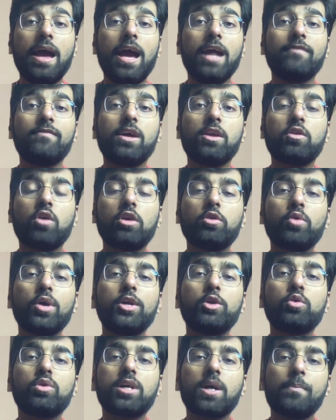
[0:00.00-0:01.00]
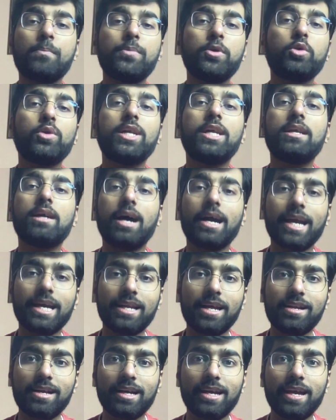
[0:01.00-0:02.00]
and we are not going to compute it
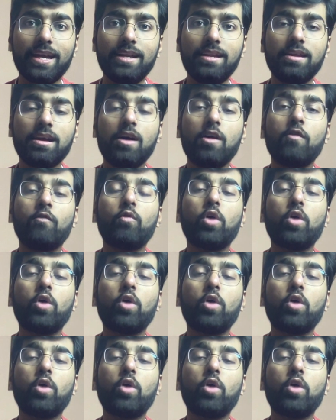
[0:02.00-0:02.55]
again and again.